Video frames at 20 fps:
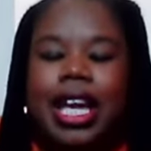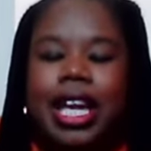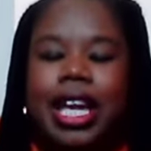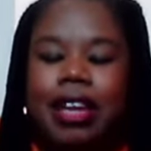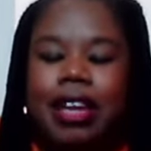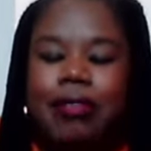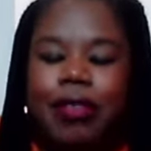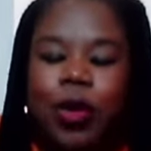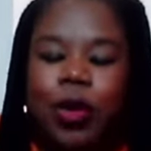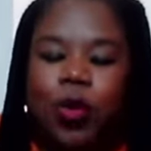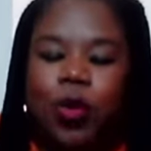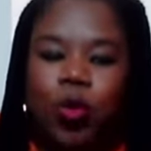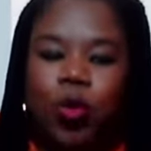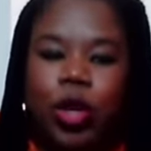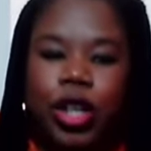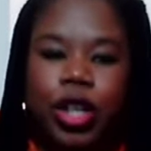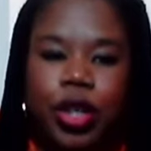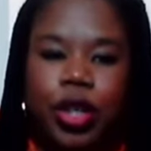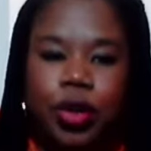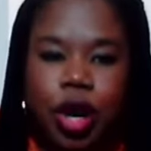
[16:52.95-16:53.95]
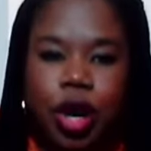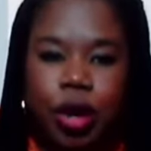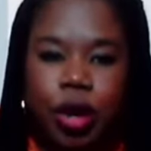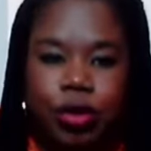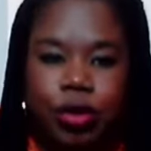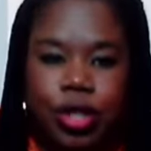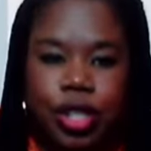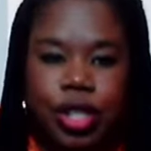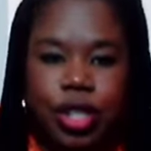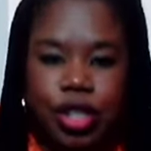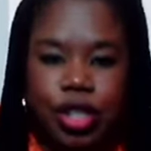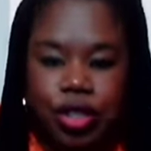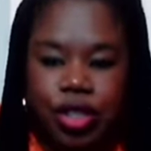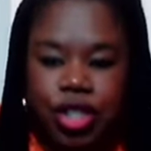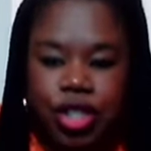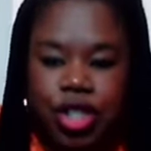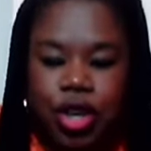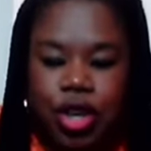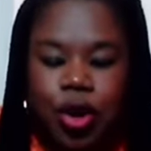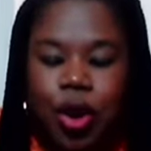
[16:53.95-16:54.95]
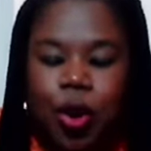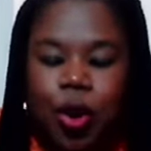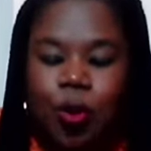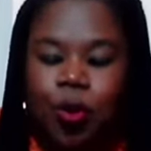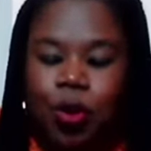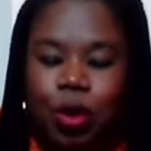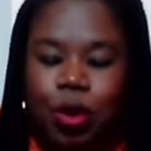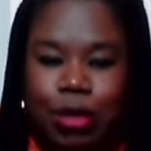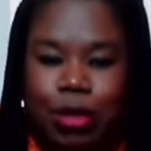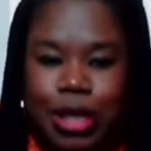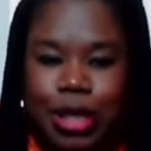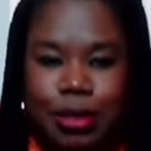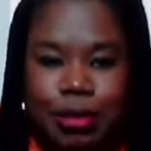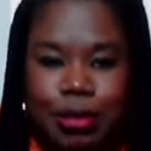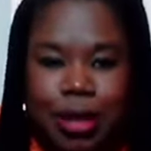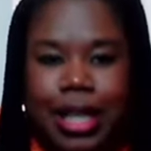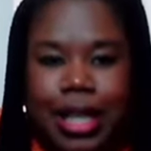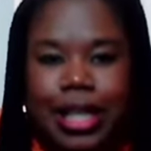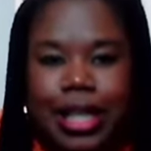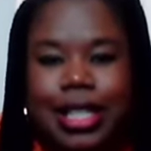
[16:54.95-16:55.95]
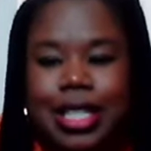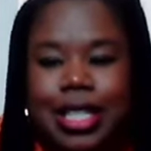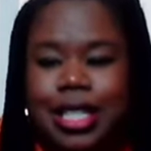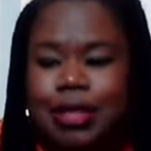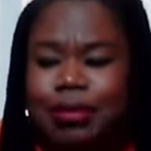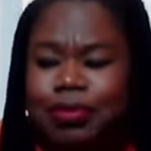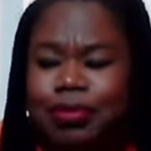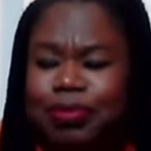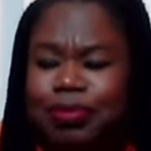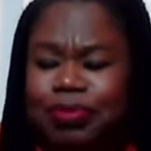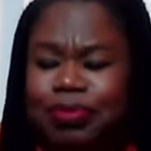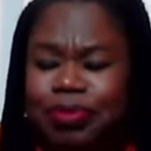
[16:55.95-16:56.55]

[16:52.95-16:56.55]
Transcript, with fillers: even when you hosted your show, A Woman's Place,